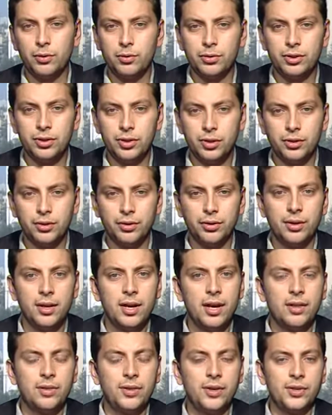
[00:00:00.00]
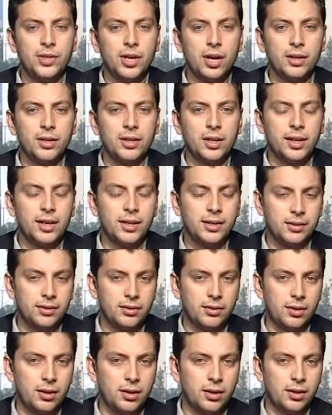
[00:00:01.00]
could turn the tide
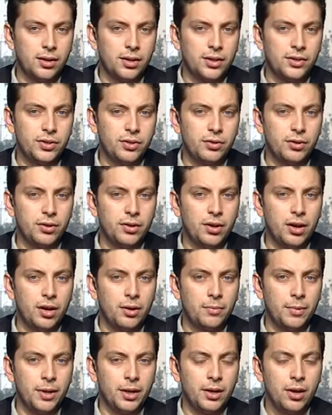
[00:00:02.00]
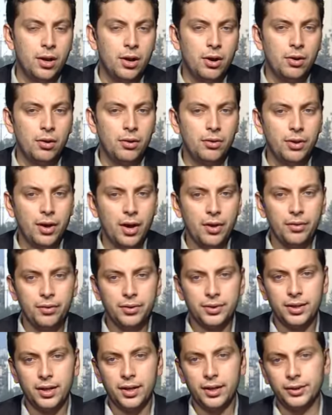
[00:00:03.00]
against the Syrian army. On the
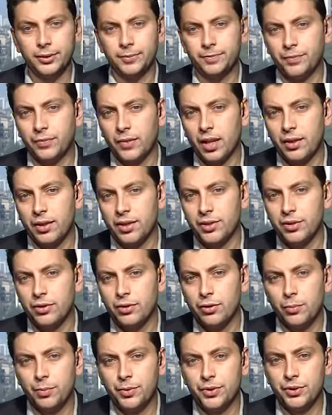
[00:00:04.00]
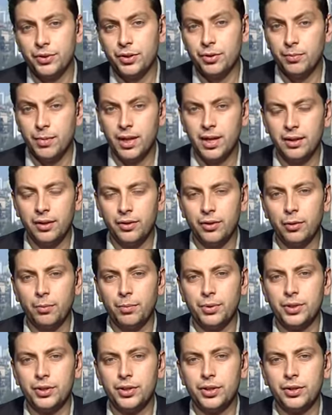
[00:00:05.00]
other side, the Syrian opposition, mainly the
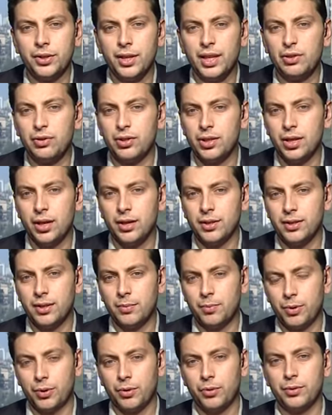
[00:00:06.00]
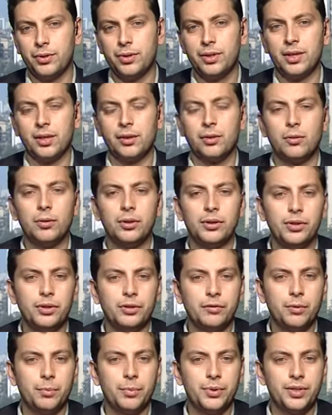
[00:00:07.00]
opposition that resides abroad, the
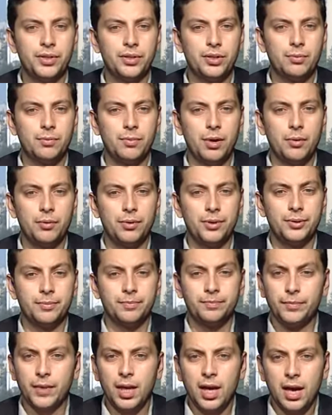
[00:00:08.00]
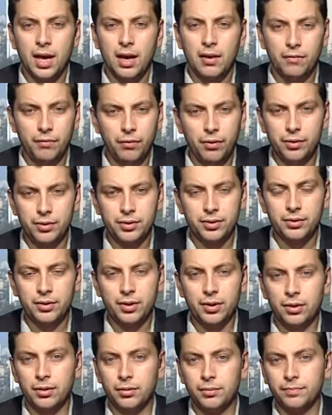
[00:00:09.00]
coalition of opposition powers, have
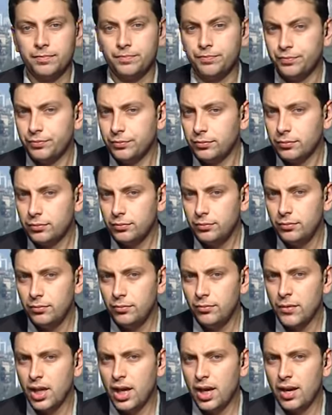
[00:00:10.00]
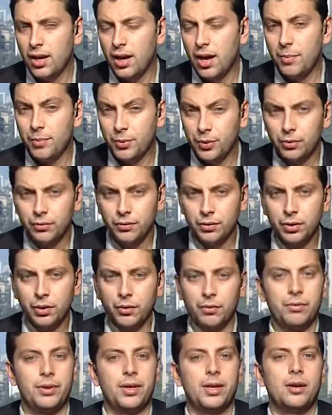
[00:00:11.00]
voiced their approval of the